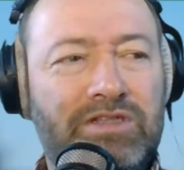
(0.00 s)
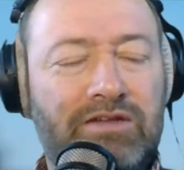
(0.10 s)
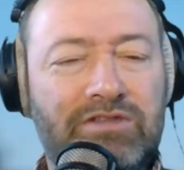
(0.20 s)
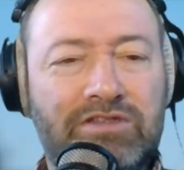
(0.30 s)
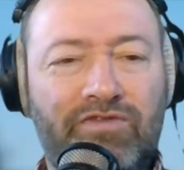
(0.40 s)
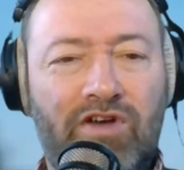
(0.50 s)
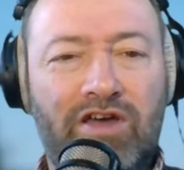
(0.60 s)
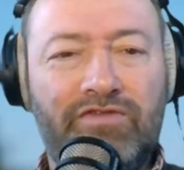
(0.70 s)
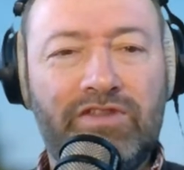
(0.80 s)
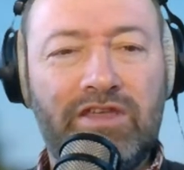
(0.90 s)
how to
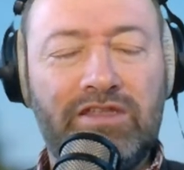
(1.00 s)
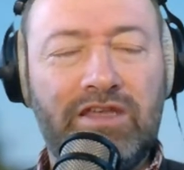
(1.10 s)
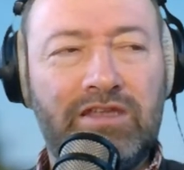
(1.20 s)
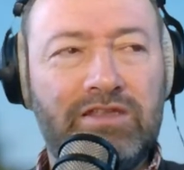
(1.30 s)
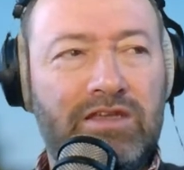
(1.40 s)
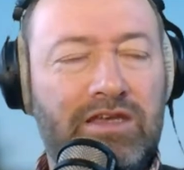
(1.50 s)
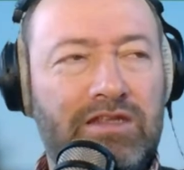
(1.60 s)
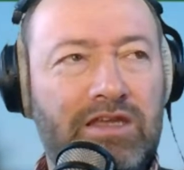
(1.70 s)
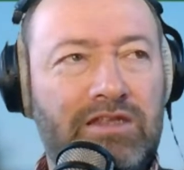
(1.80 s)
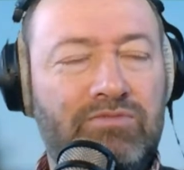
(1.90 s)
survive
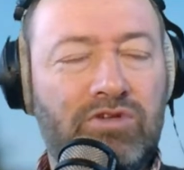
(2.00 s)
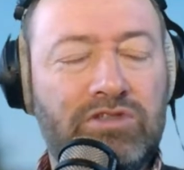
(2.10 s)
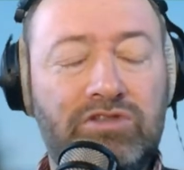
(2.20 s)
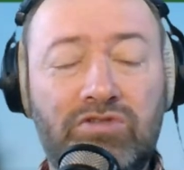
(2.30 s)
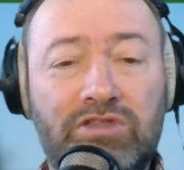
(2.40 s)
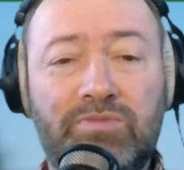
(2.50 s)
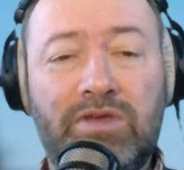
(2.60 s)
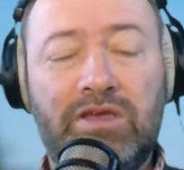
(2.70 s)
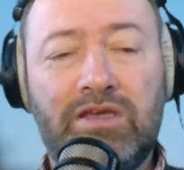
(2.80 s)
in what's sure to be